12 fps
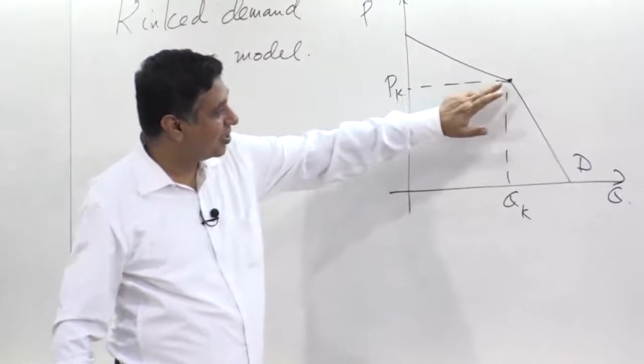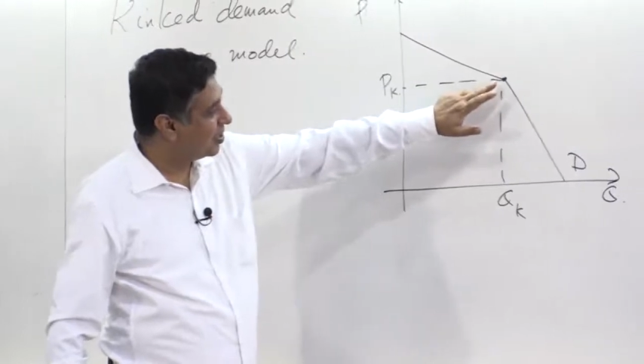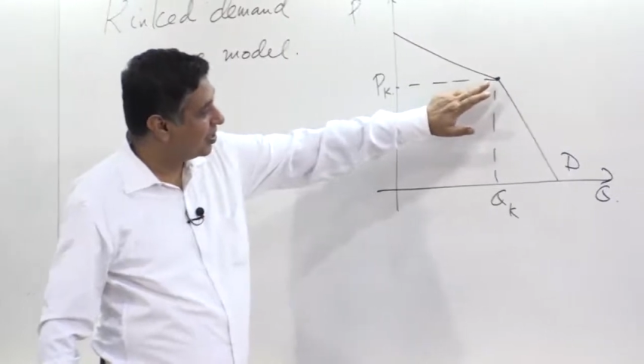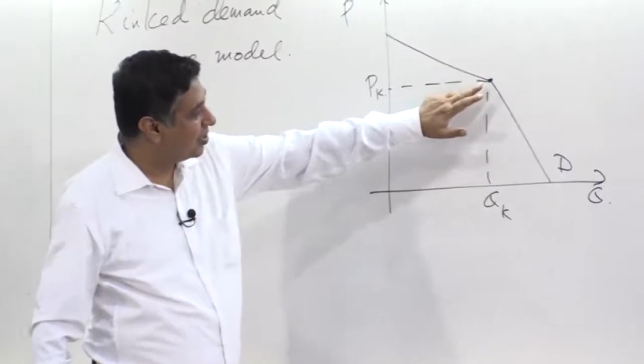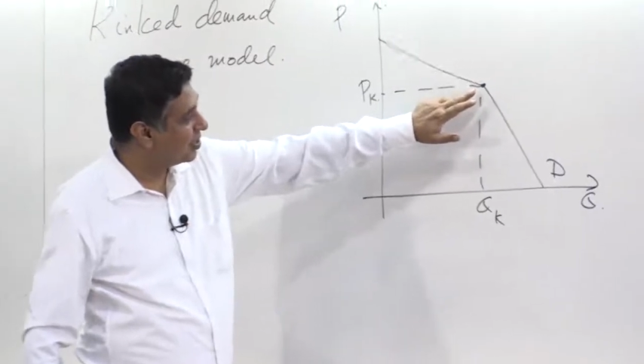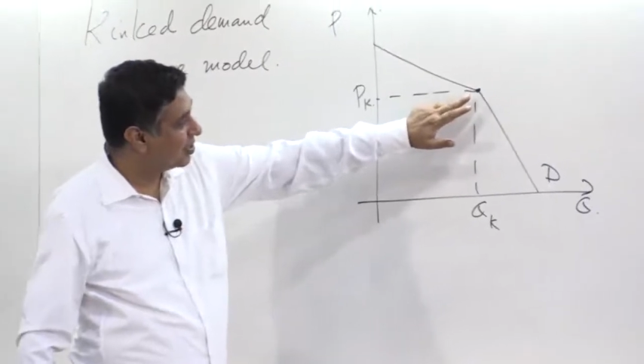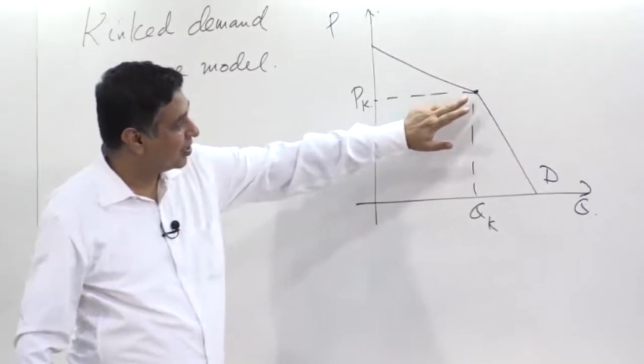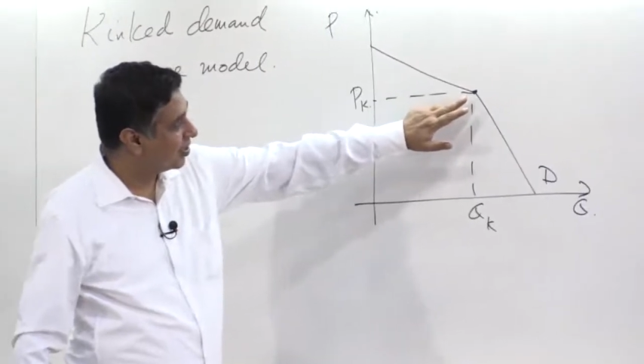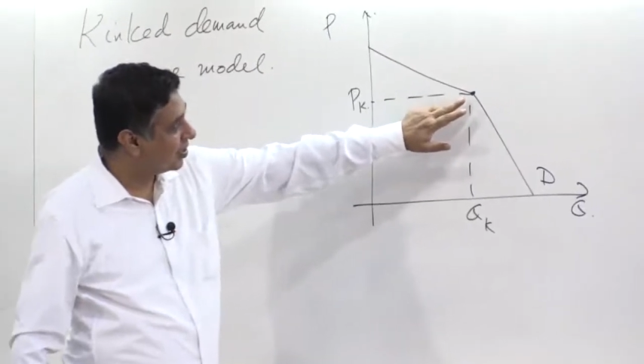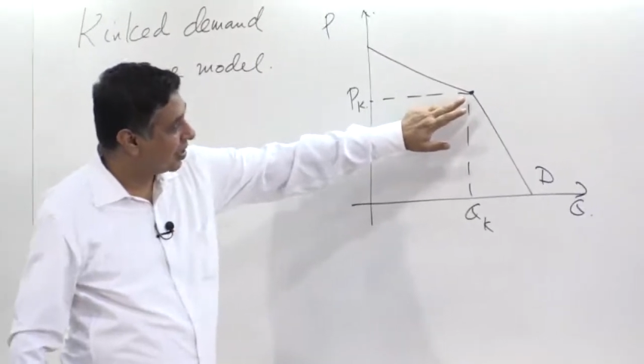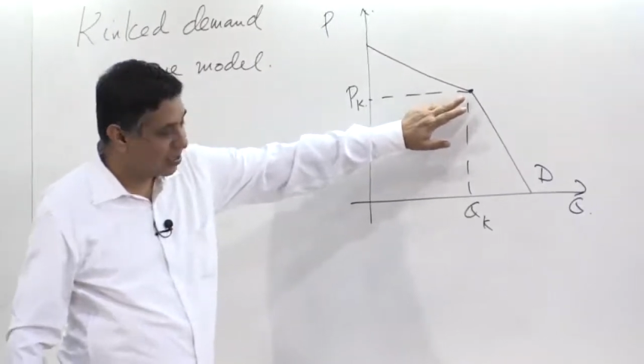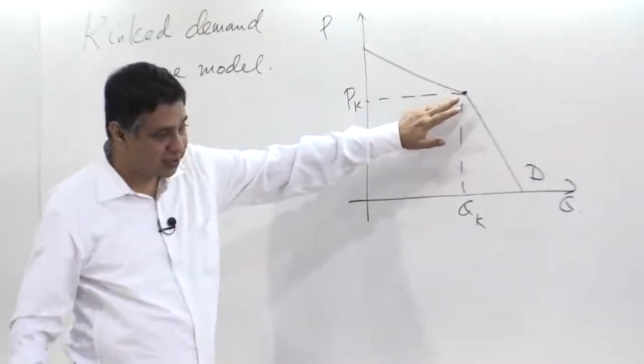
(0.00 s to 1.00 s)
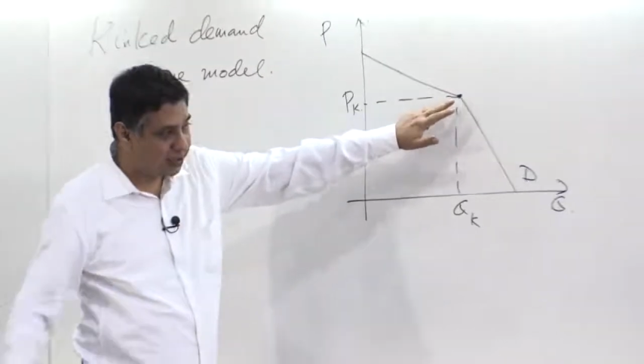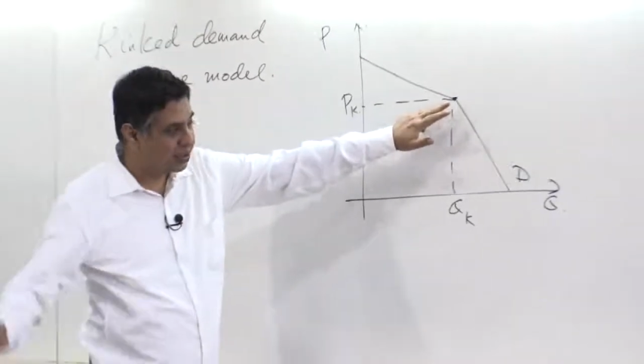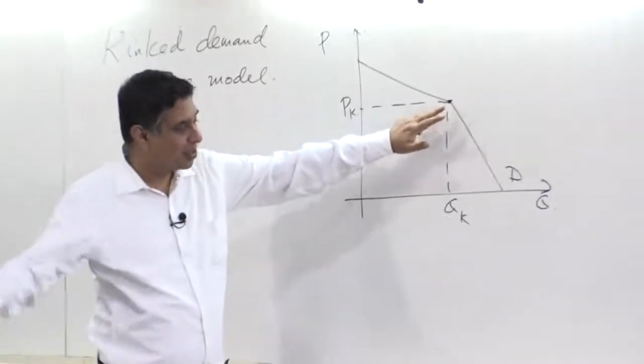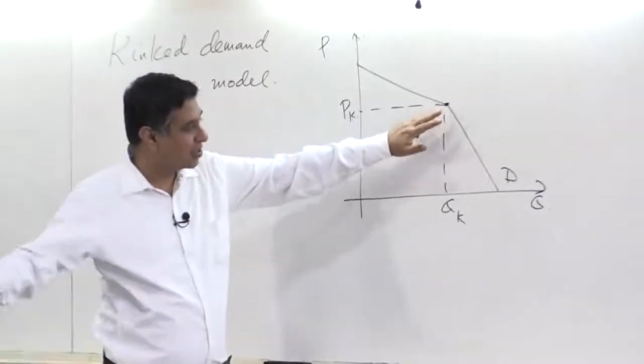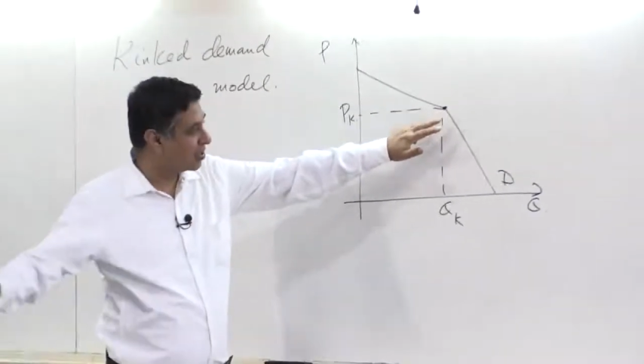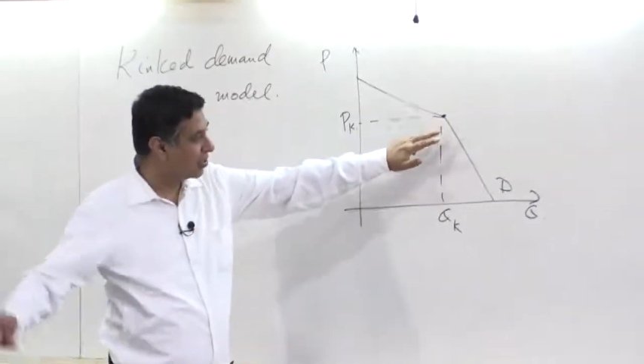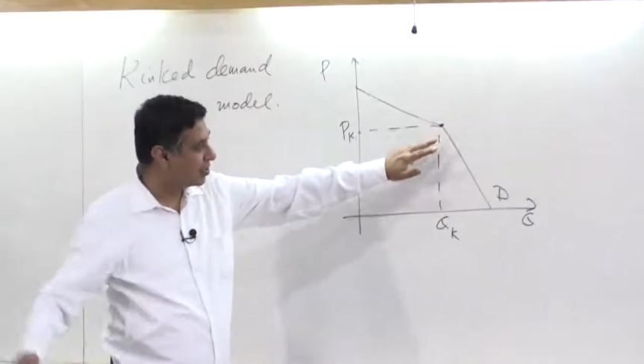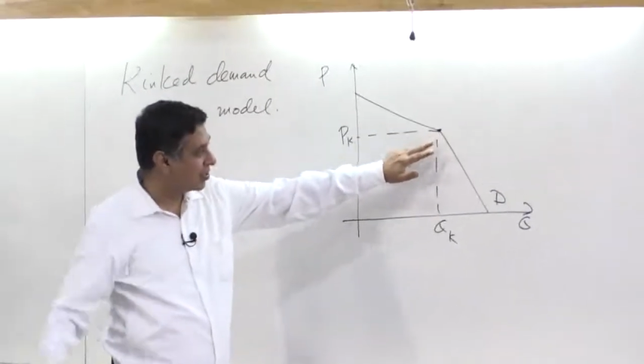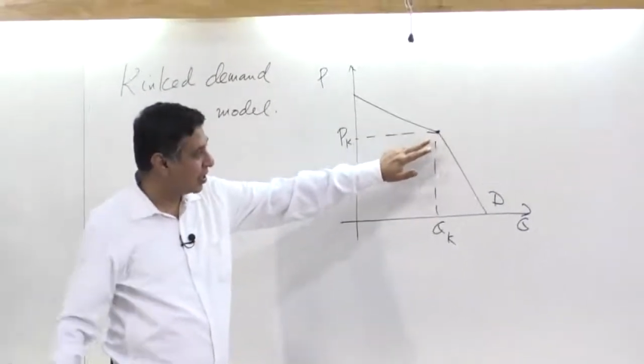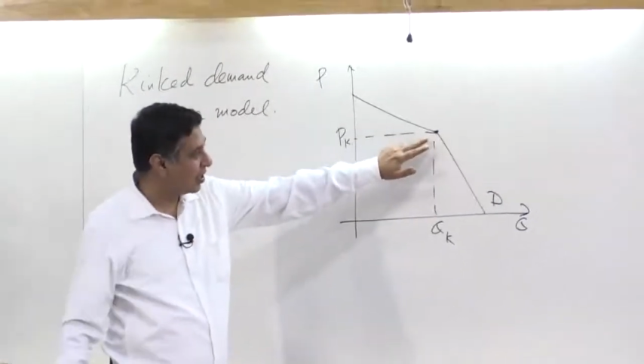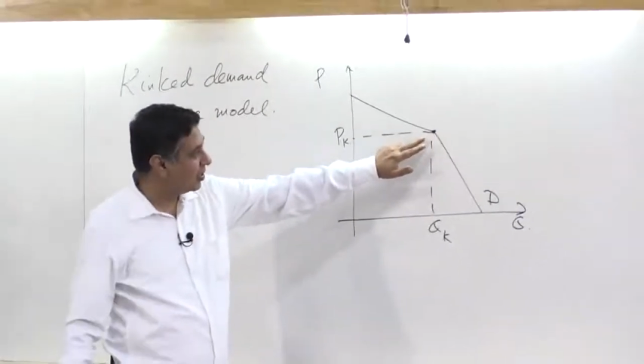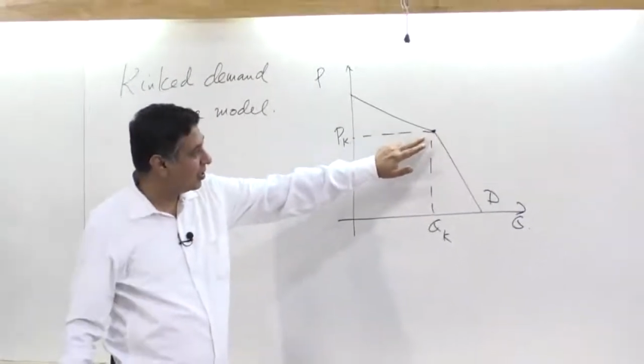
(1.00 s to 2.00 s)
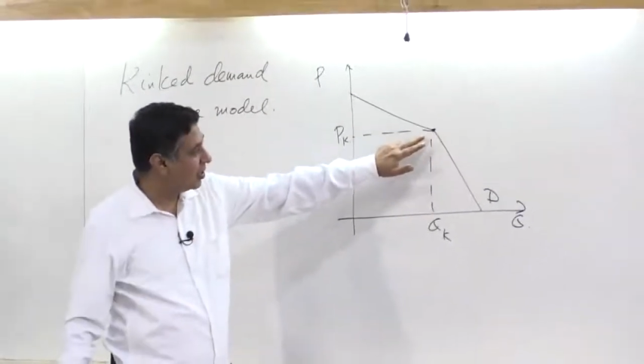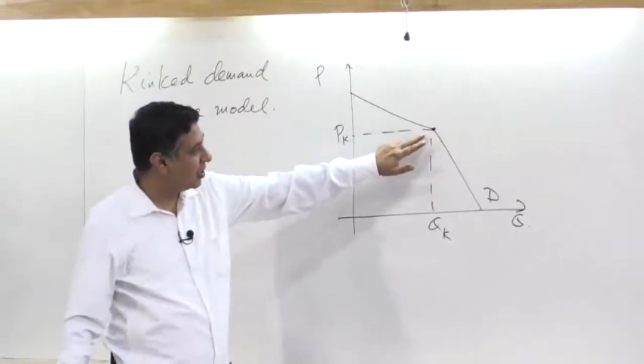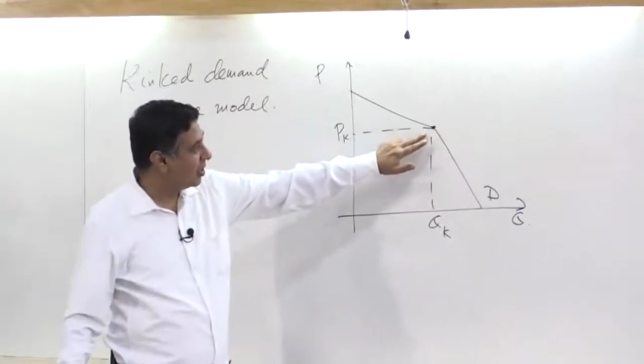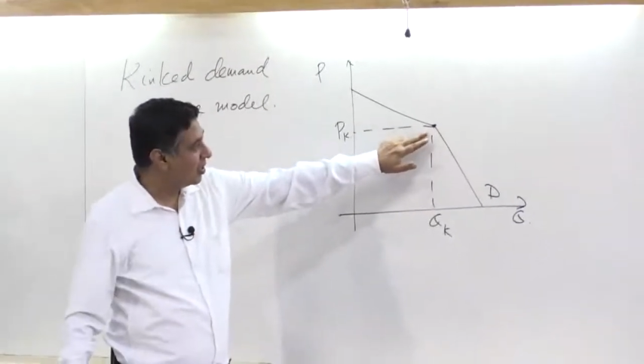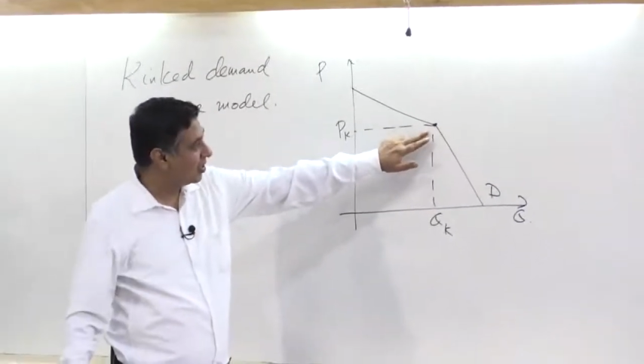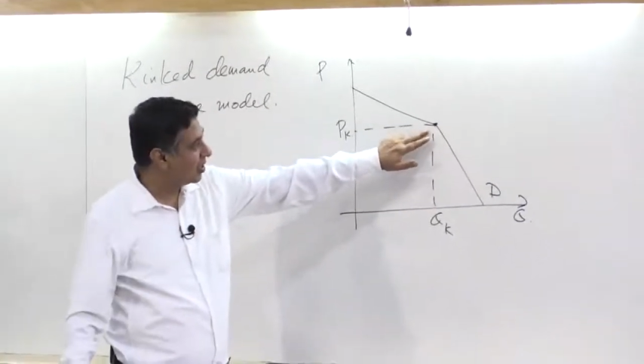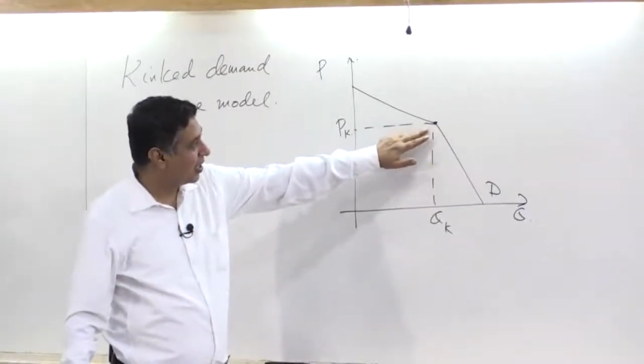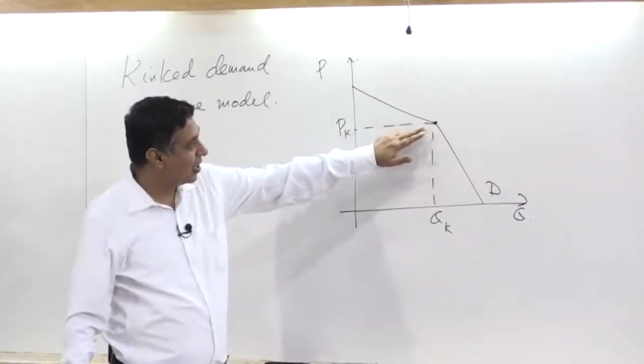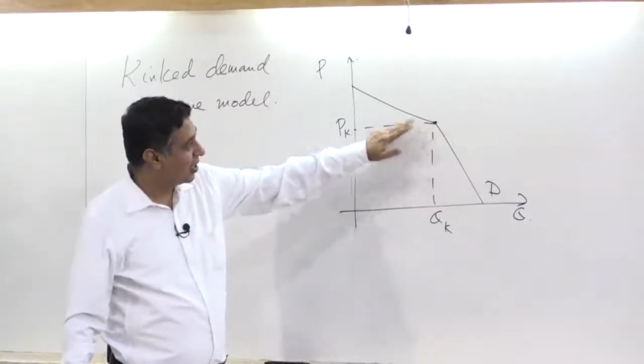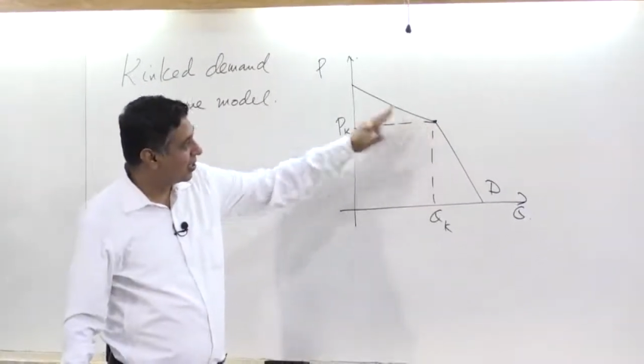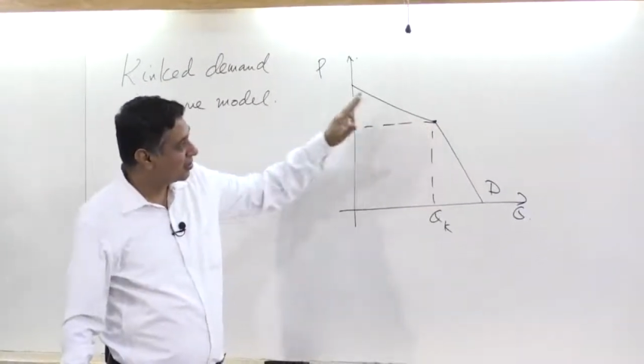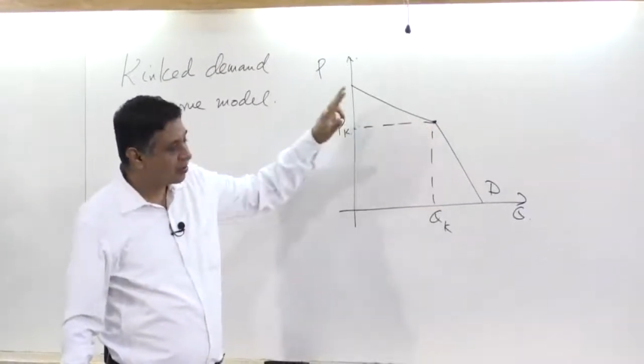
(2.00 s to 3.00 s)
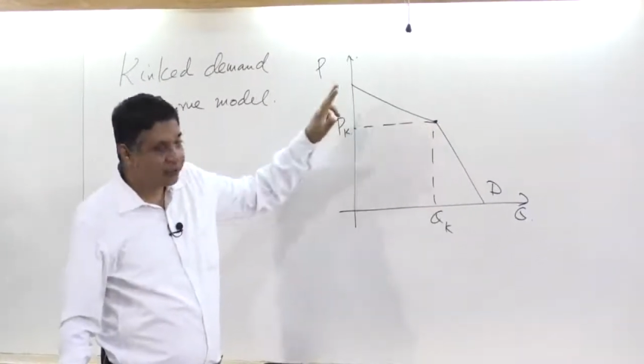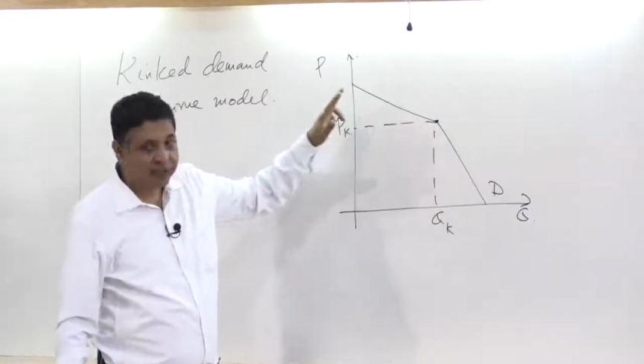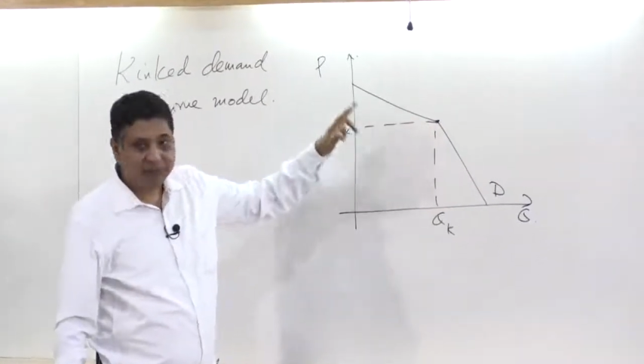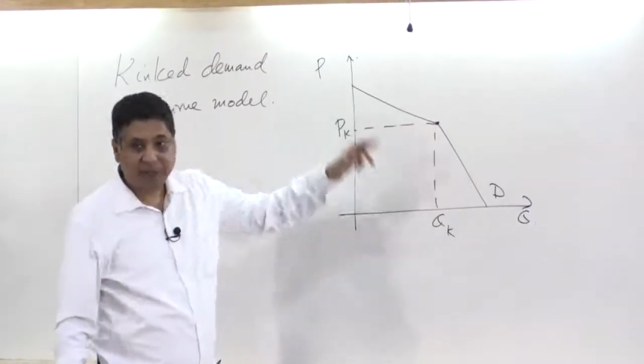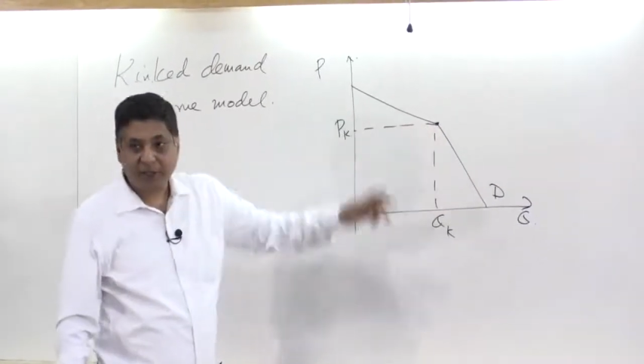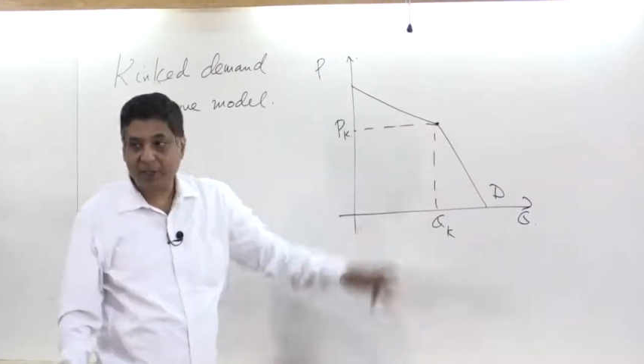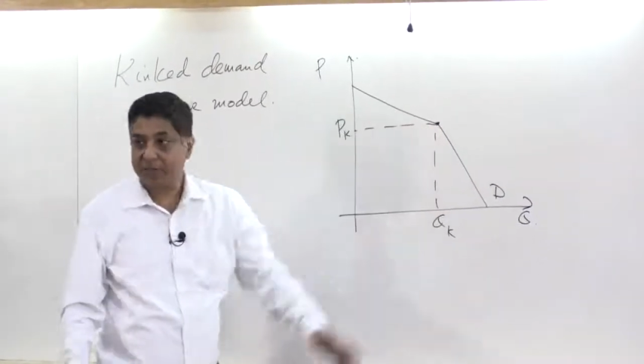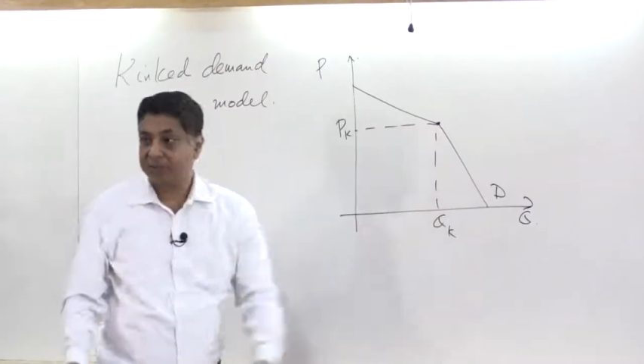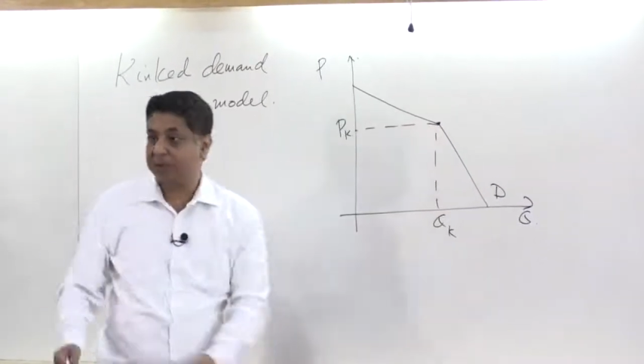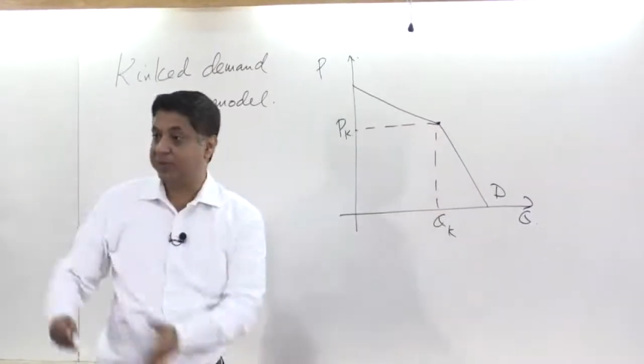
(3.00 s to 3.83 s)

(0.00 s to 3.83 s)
is, as we just said, that firms